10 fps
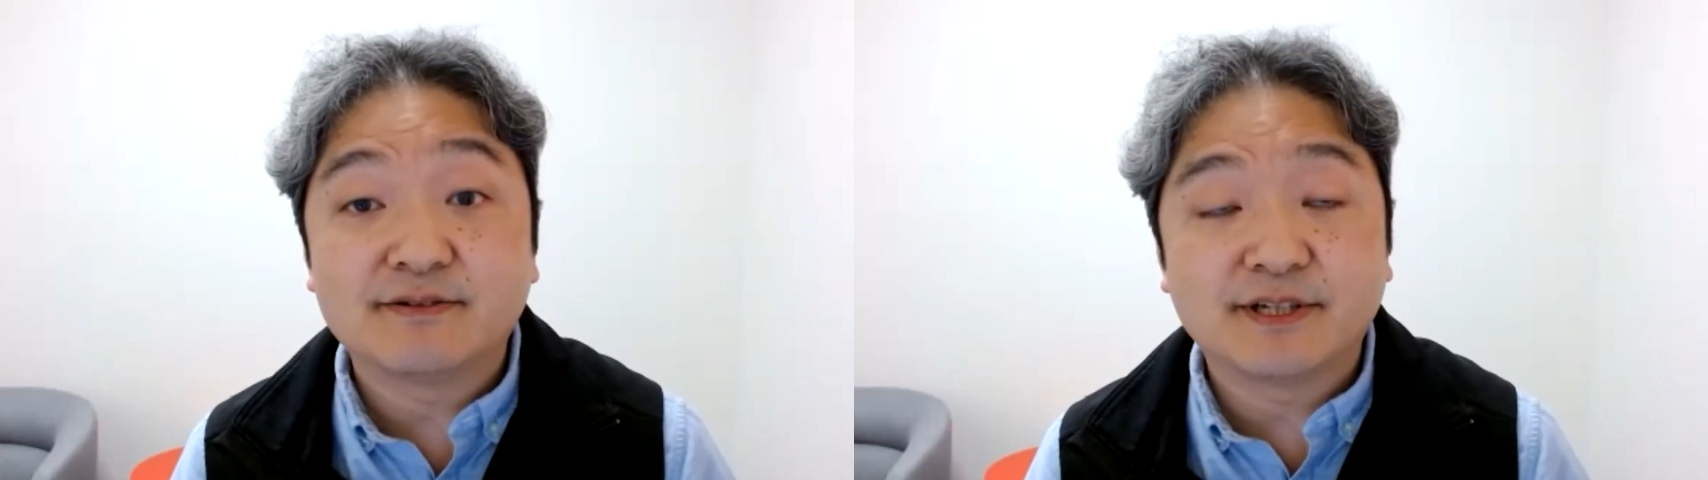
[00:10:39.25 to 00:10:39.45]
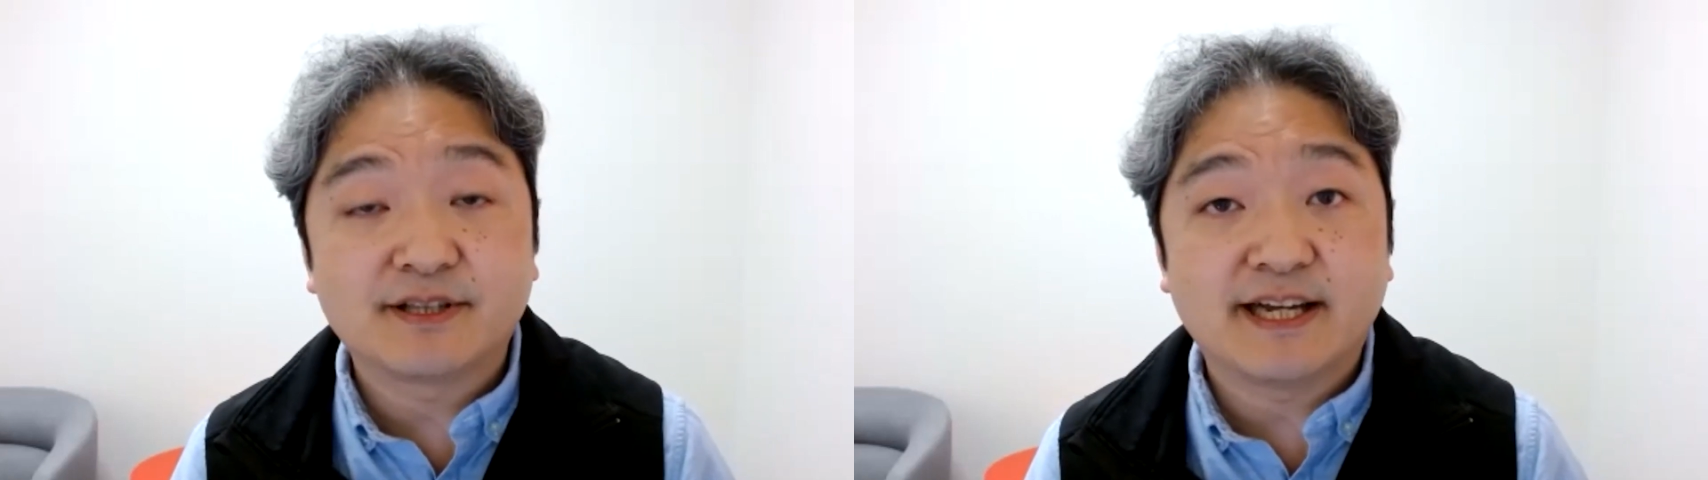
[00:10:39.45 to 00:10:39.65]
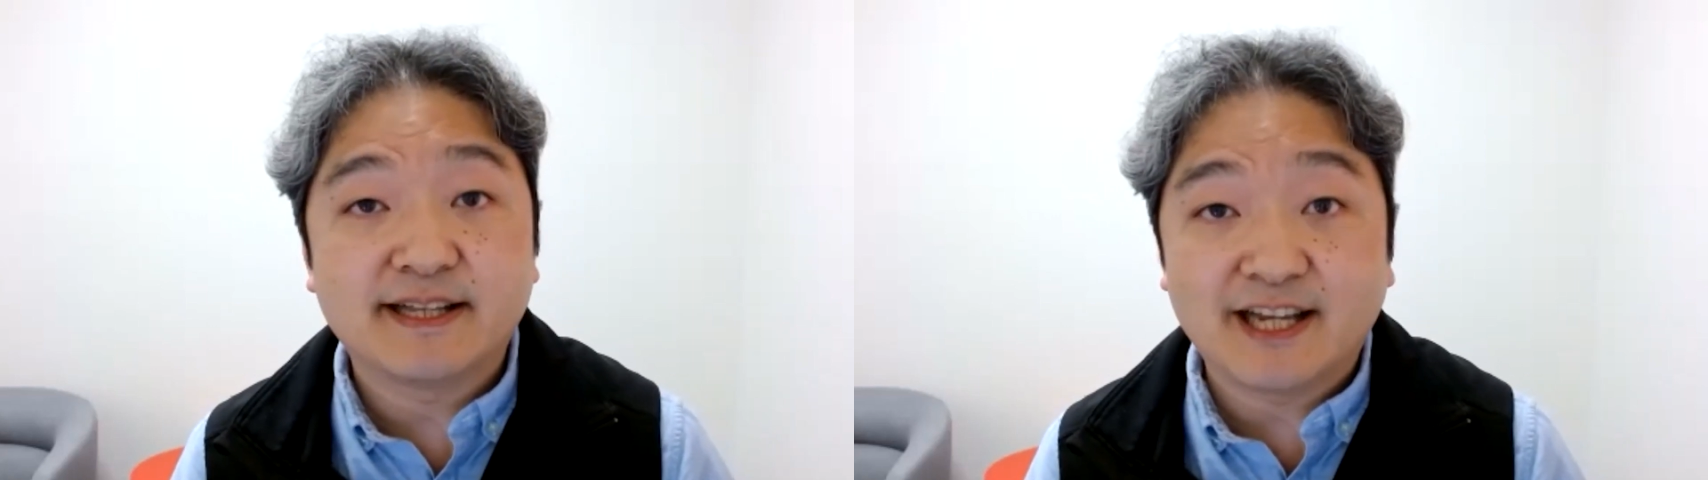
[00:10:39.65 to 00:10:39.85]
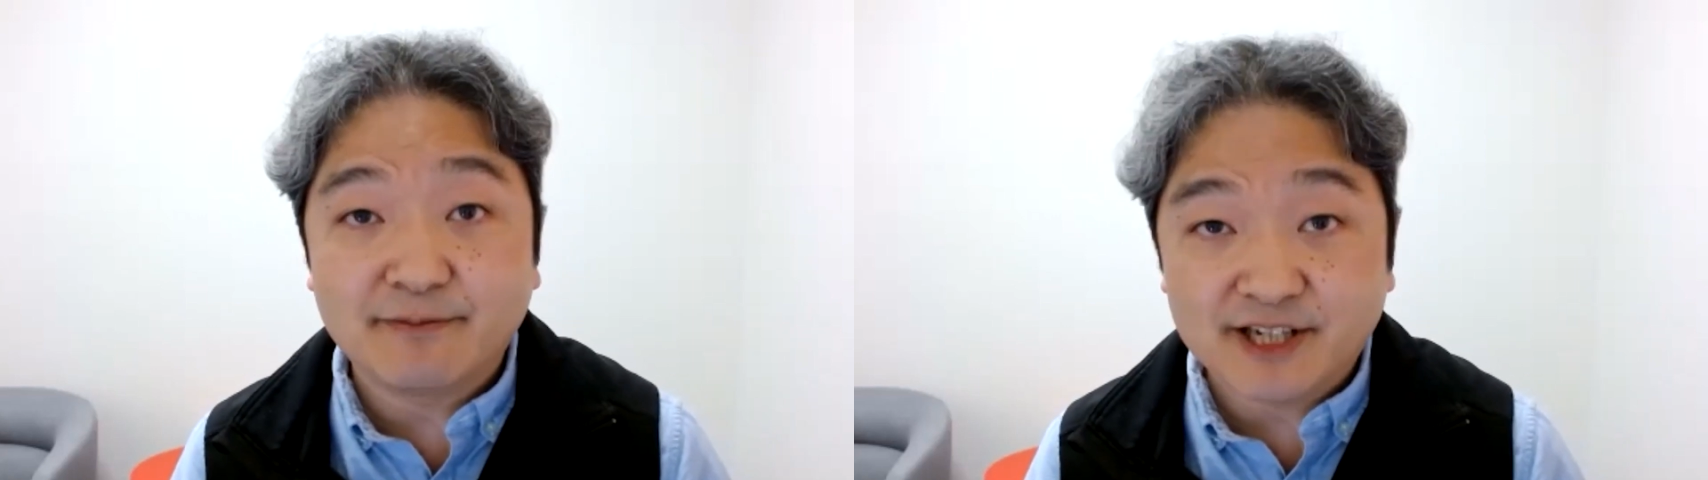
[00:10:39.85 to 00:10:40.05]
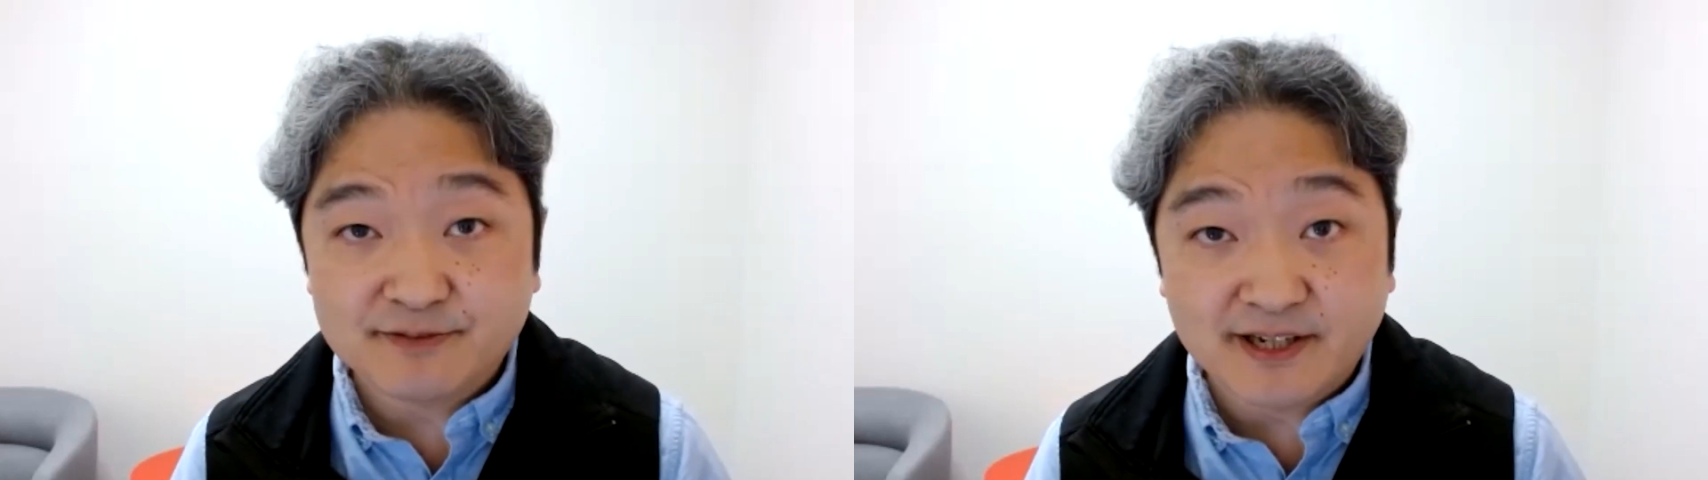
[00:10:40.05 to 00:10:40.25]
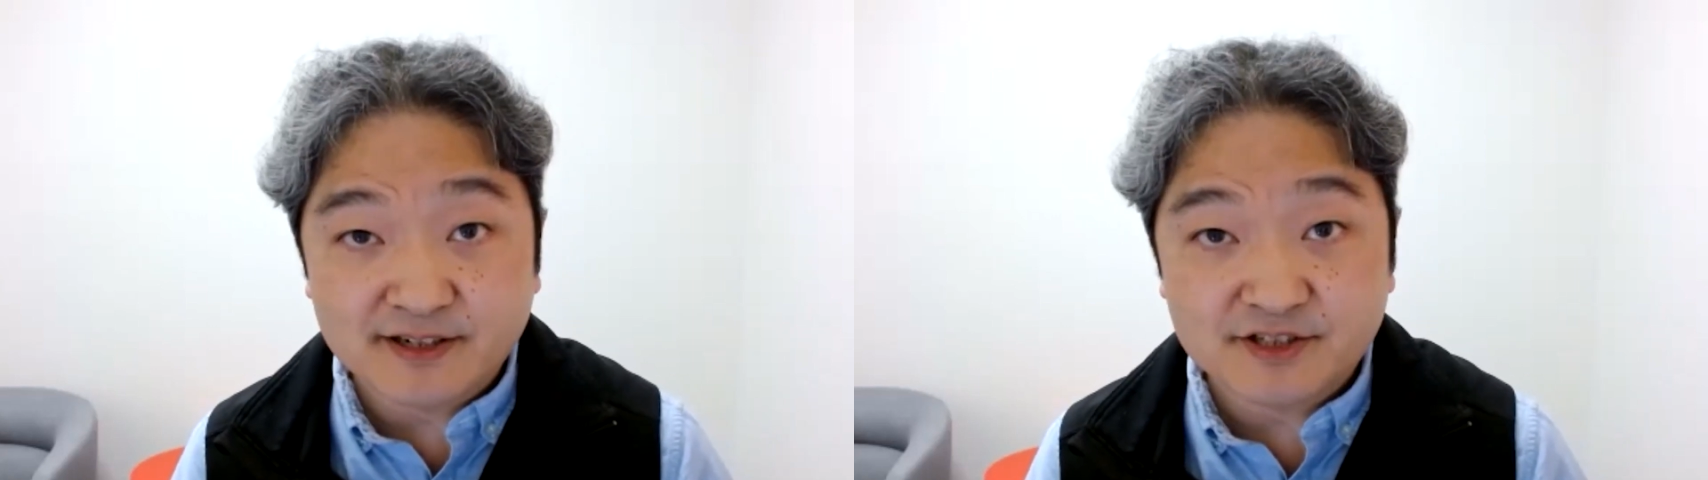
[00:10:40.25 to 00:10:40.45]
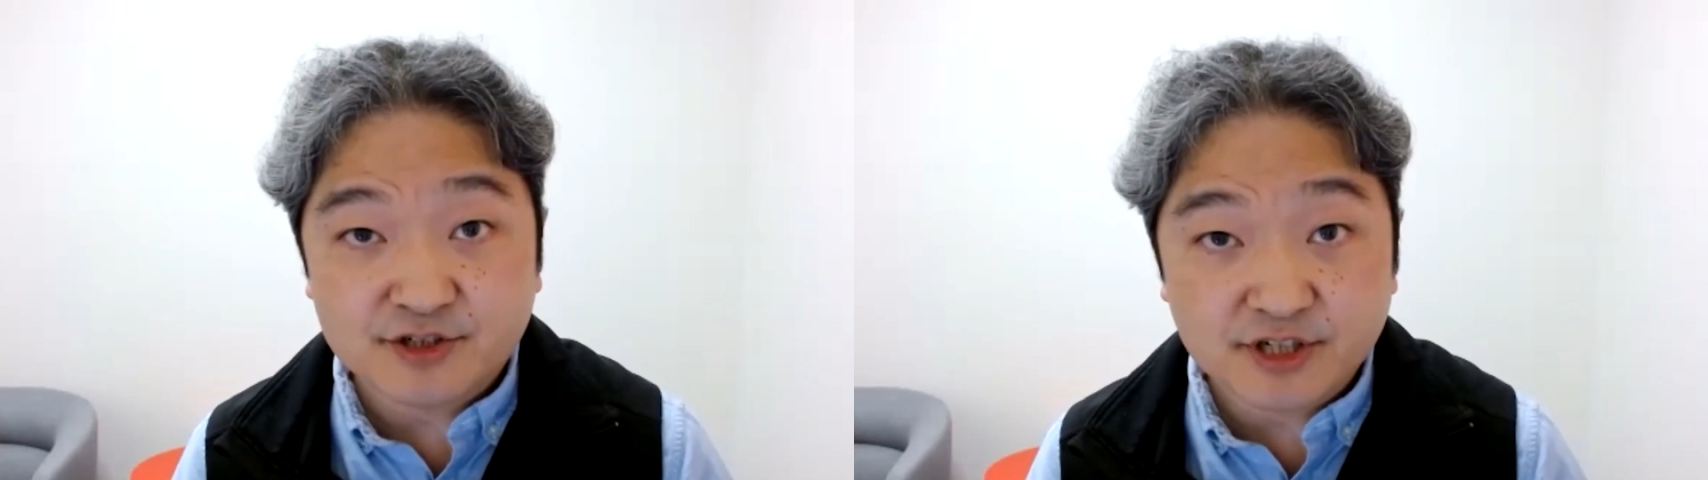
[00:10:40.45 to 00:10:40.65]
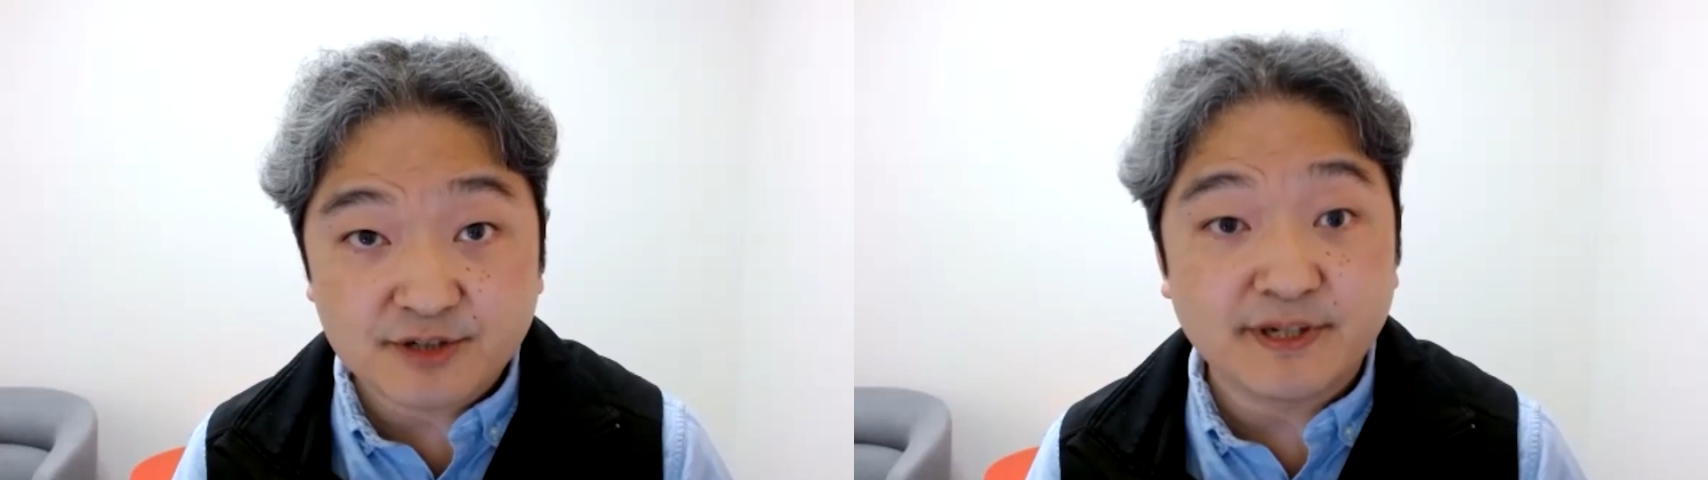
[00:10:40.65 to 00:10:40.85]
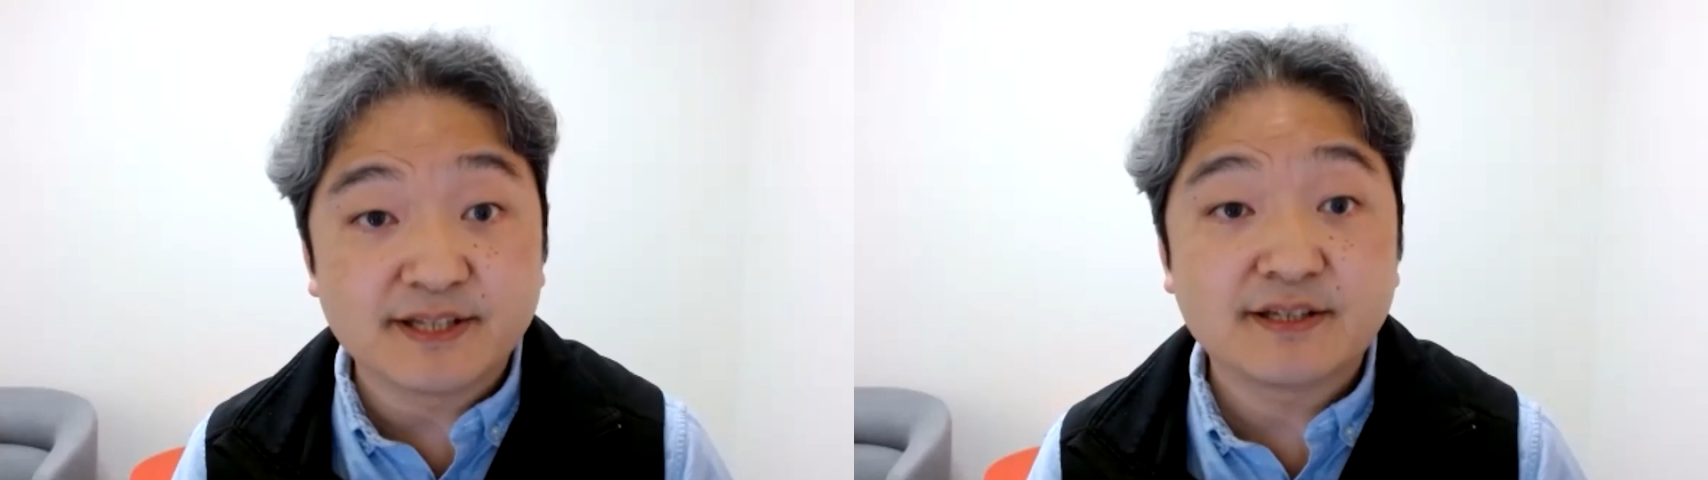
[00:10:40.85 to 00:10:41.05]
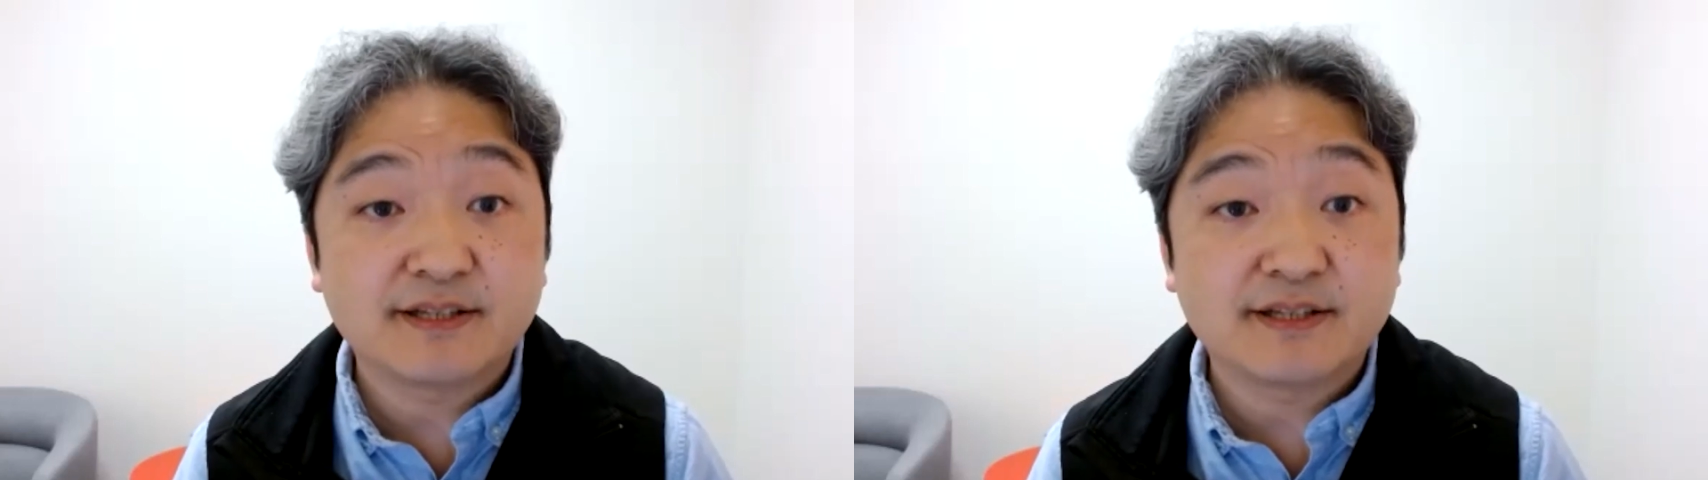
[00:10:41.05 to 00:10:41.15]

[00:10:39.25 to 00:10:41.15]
with diabetes mellitus treatment